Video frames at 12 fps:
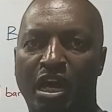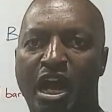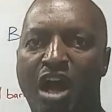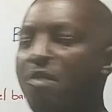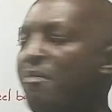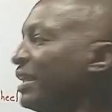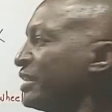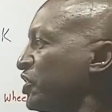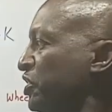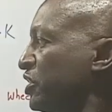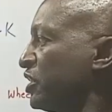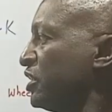how
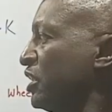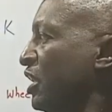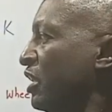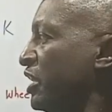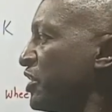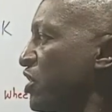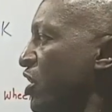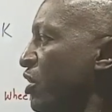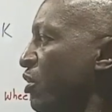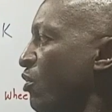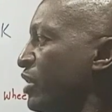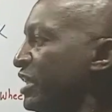much, let's
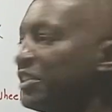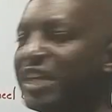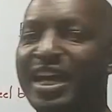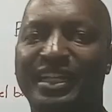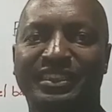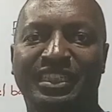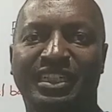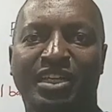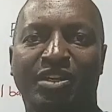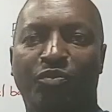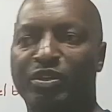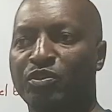say on a ton,
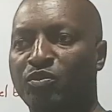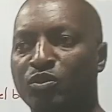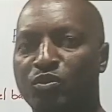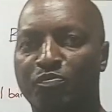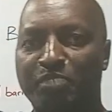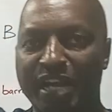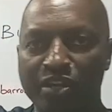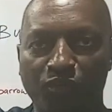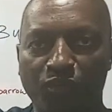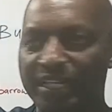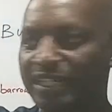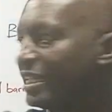when you go to buy your
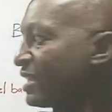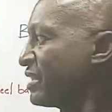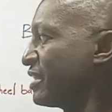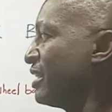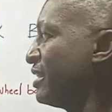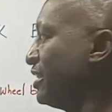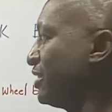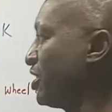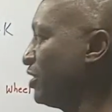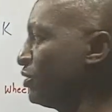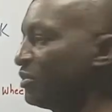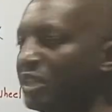quarry dust, they
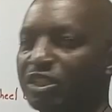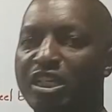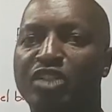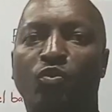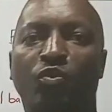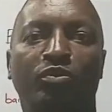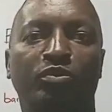tell you that